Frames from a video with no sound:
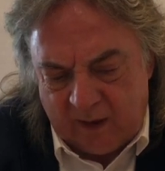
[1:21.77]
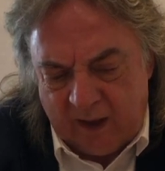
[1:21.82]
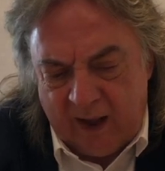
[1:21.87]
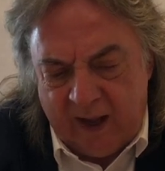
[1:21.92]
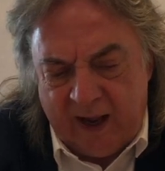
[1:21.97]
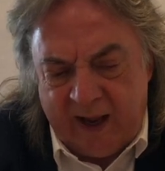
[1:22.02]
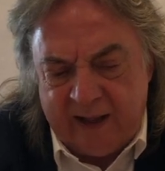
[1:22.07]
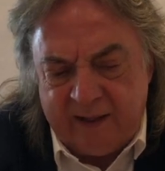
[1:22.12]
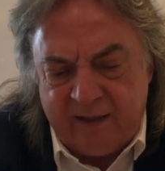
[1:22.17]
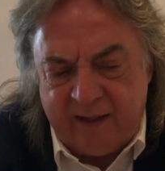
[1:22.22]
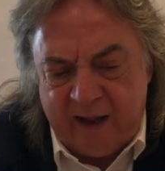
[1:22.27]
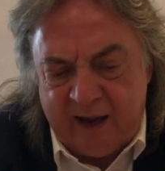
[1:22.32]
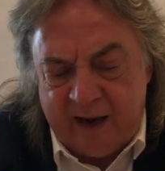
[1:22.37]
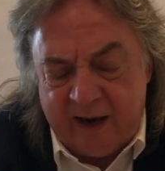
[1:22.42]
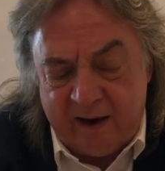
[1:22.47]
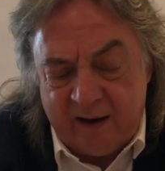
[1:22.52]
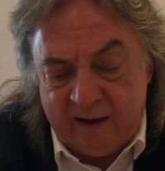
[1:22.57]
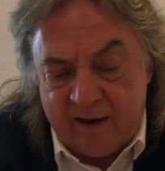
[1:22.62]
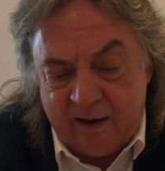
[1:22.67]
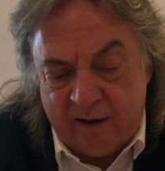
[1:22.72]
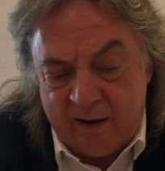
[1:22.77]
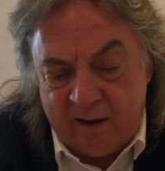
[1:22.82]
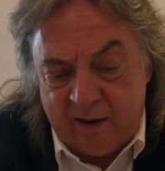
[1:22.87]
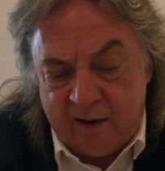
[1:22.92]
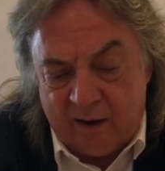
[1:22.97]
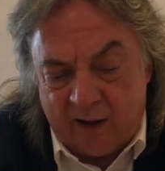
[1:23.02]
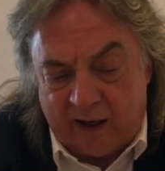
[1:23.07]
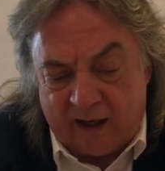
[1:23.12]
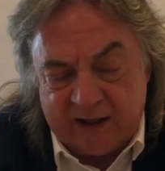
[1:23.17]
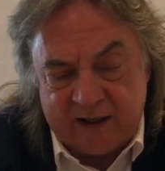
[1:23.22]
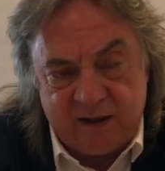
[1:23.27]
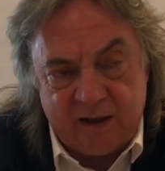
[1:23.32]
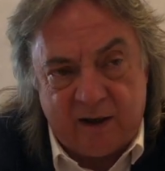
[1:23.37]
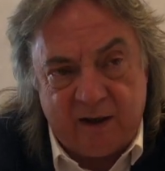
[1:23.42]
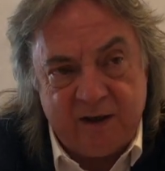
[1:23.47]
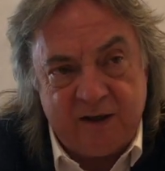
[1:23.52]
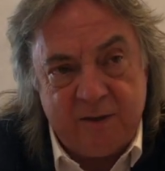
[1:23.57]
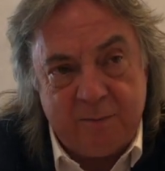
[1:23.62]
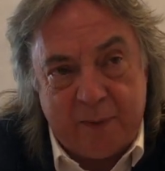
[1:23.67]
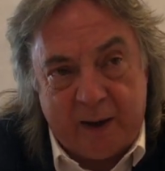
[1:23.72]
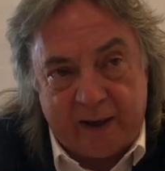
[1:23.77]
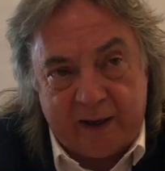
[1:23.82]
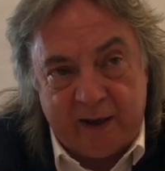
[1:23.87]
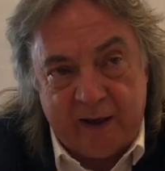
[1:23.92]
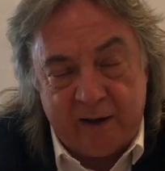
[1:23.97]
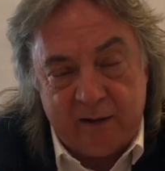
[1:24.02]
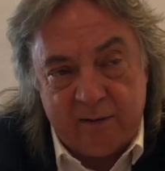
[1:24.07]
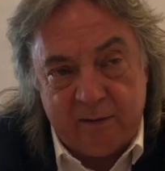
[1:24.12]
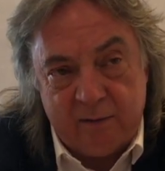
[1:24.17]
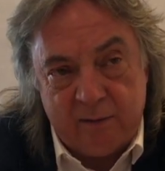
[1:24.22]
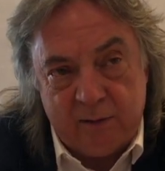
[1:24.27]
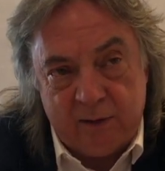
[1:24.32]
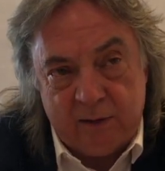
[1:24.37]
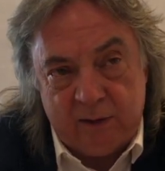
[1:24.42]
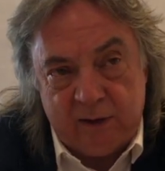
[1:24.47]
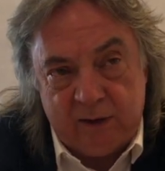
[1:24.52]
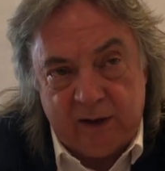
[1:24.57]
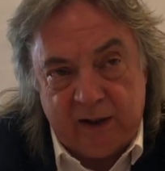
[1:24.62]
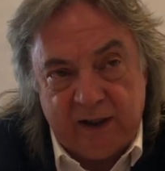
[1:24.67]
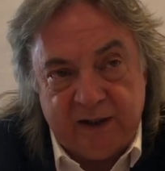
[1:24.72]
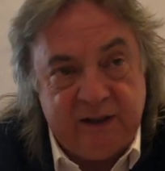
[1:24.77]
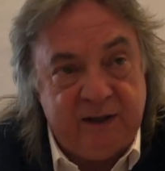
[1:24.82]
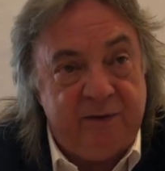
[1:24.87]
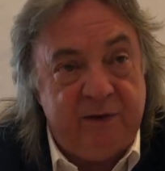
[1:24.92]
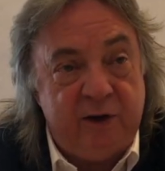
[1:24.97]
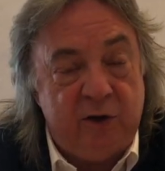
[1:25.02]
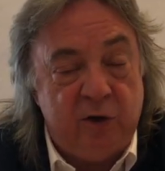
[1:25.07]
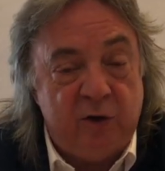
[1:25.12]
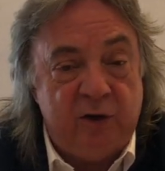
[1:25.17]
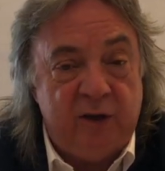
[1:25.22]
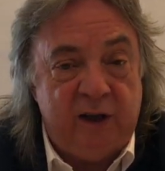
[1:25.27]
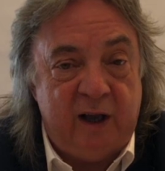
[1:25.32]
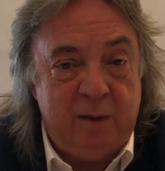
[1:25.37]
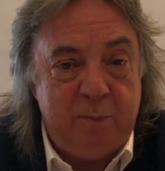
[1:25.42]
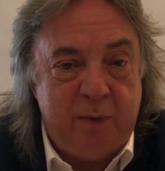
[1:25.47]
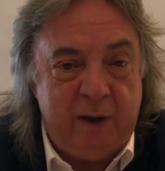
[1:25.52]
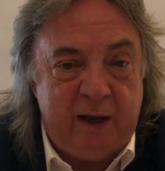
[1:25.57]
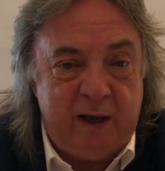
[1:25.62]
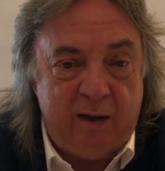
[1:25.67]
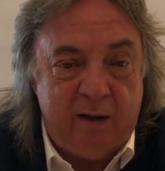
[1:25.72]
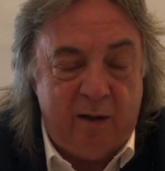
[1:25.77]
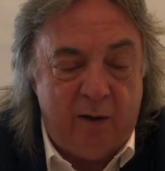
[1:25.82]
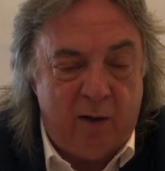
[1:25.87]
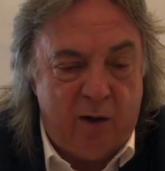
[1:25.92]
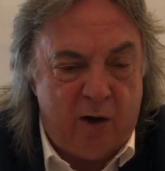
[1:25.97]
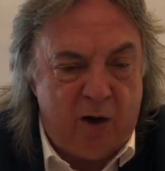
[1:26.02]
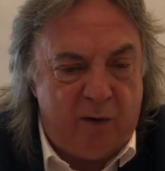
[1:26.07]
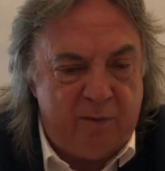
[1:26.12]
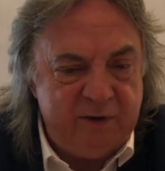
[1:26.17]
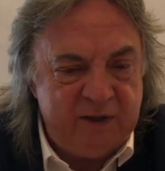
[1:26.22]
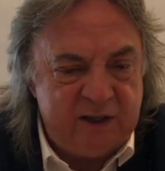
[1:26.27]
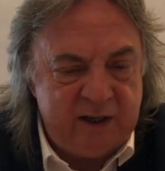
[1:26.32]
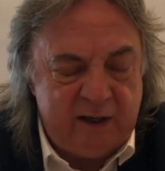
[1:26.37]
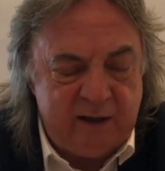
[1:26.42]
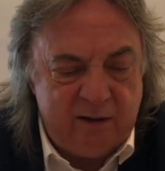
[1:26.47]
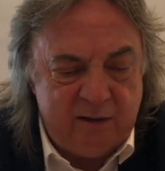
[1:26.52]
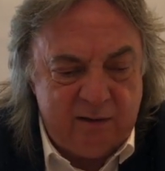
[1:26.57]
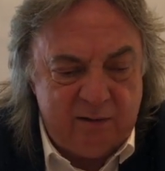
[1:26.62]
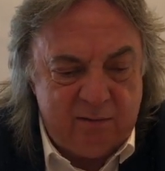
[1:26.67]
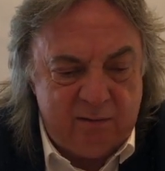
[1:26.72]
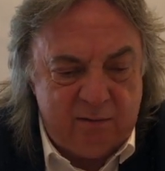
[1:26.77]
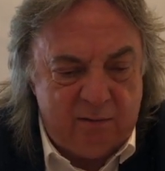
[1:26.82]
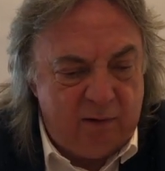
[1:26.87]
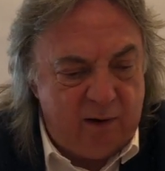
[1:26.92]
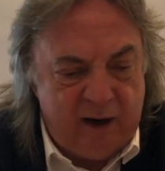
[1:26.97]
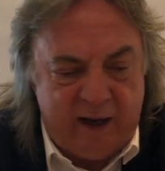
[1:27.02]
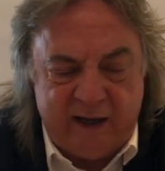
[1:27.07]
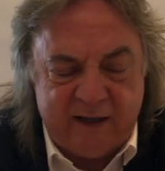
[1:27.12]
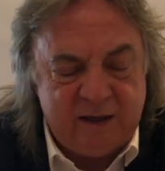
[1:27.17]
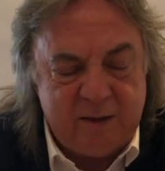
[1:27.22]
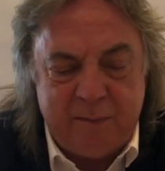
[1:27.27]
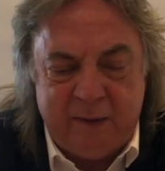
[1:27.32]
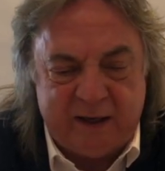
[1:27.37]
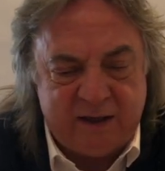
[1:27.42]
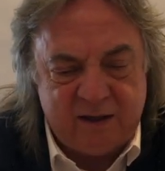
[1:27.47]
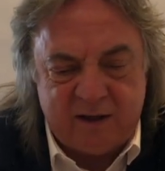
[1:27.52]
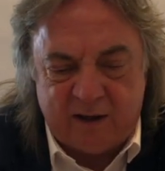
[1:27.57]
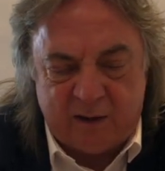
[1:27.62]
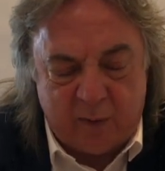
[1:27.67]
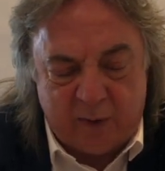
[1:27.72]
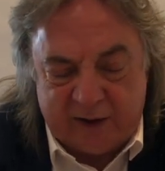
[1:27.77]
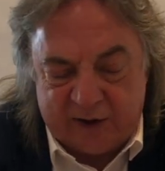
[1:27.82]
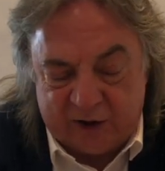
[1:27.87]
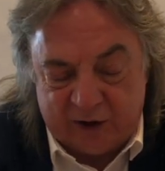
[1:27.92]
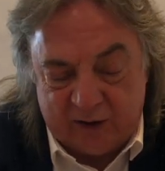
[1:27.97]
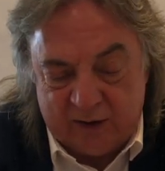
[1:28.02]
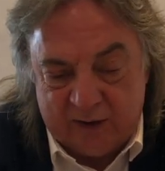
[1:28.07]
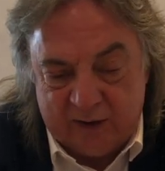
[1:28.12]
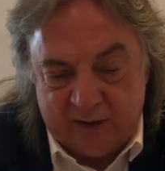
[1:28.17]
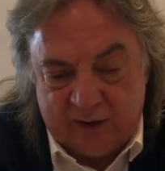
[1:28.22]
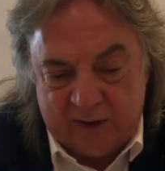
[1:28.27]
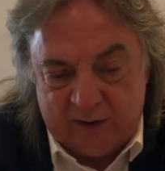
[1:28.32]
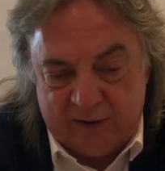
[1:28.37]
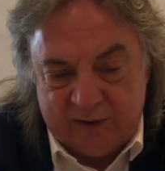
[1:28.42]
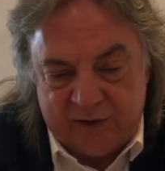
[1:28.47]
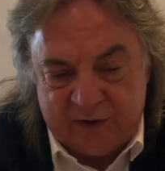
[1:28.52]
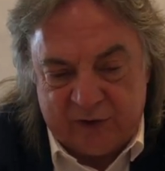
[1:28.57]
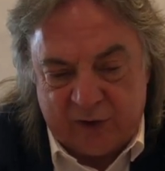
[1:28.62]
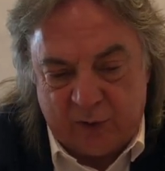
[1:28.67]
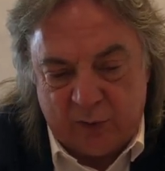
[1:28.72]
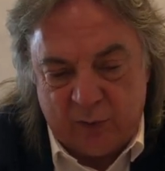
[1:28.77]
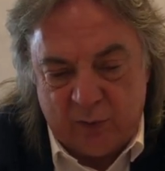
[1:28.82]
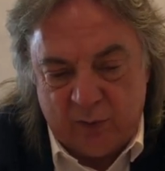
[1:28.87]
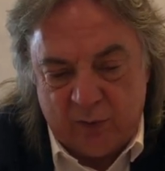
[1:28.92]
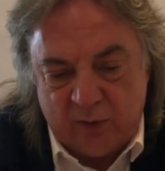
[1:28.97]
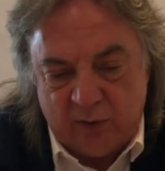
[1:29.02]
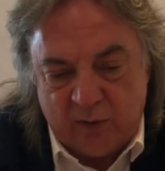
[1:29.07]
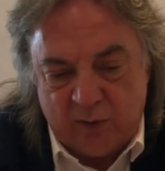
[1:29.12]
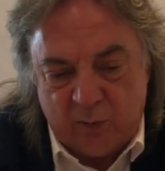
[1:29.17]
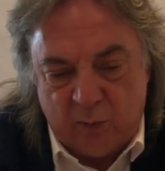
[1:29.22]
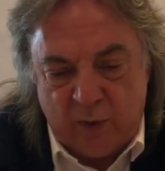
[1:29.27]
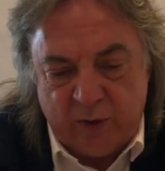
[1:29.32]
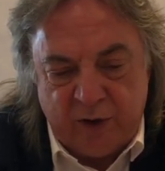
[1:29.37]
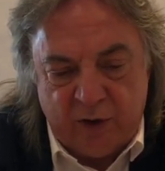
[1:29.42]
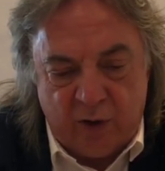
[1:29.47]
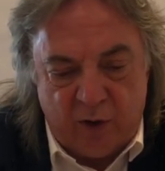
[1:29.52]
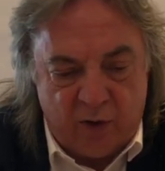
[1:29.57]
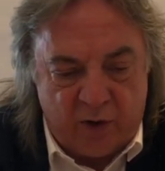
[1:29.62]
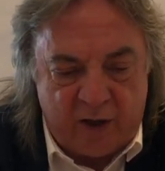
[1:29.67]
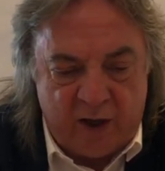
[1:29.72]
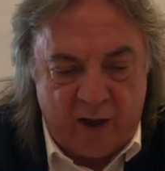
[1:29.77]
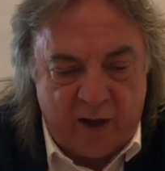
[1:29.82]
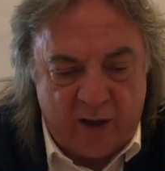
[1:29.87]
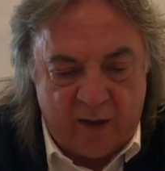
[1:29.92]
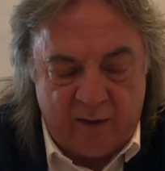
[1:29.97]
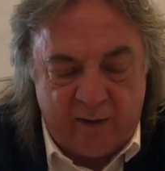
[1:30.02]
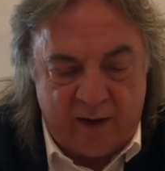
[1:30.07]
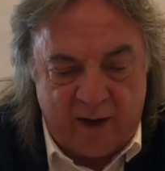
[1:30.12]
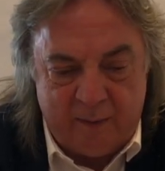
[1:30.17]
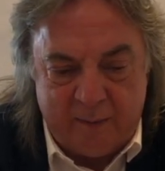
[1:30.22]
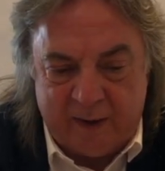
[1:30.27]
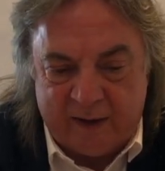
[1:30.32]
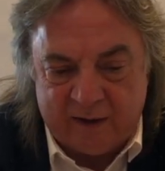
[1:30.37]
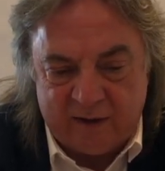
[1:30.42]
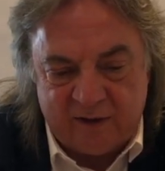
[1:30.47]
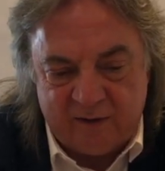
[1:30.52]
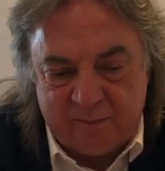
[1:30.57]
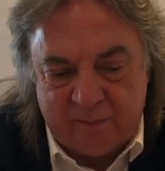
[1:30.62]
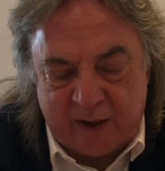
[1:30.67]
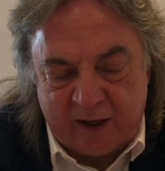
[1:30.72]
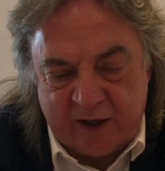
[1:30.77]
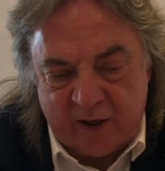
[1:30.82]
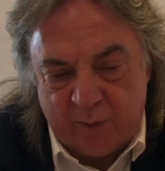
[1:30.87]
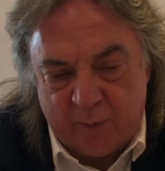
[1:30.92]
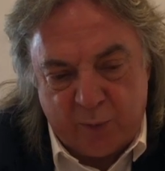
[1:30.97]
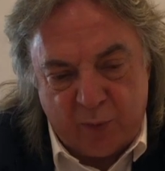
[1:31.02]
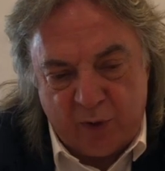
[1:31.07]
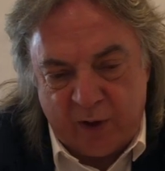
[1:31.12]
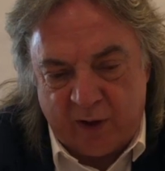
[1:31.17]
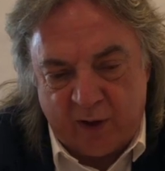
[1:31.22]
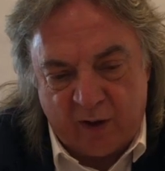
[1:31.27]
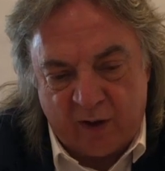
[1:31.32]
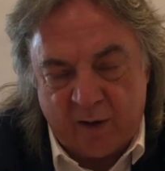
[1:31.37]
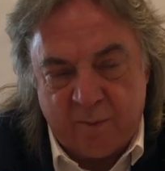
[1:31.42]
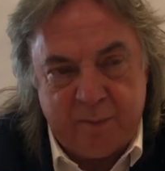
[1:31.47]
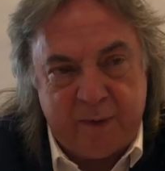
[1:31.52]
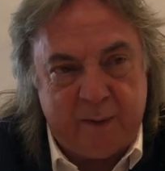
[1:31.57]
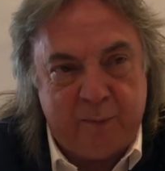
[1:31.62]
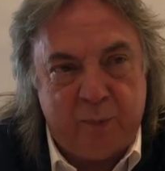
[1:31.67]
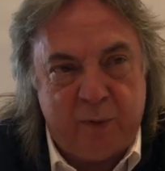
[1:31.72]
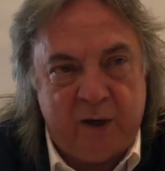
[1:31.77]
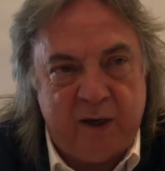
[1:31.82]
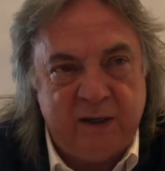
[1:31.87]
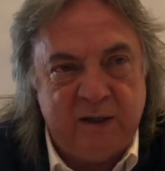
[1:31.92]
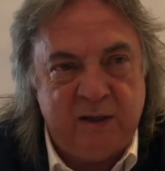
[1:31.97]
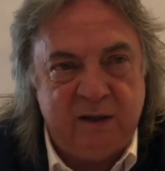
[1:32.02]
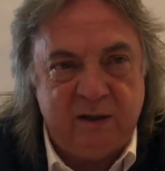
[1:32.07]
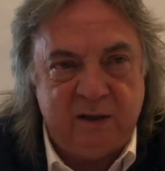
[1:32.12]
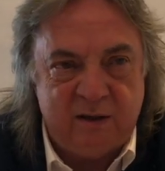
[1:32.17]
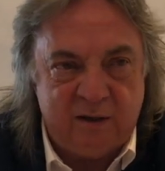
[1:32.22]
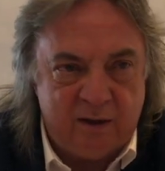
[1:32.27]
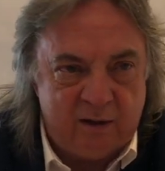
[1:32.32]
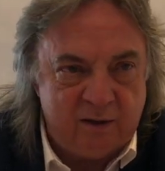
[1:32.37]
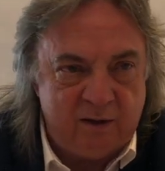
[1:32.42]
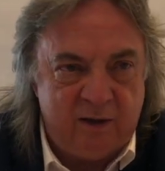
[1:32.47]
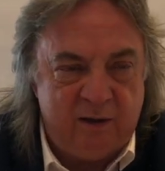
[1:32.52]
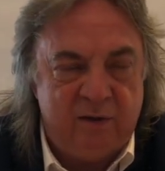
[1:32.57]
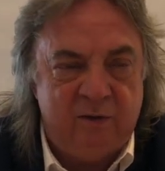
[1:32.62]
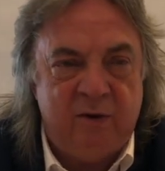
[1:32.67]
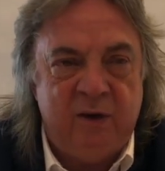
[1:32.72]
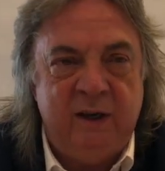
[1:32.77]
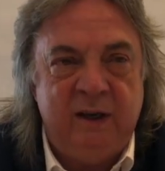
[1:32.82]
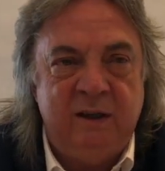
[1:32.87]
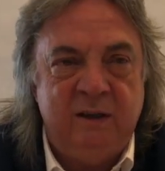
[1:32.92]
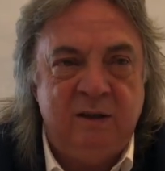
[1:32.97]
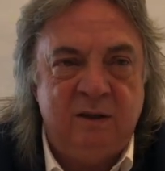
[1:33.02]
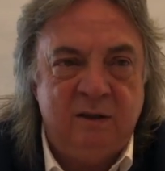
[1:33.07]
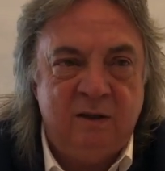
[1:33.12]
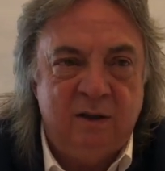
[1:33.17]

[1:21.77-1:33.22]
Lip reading: and then I started to back it as if it couldn't get beat. Obviously, it's a math equation. So when you're looking at the amounts of money you're putting on at big prices, 33s,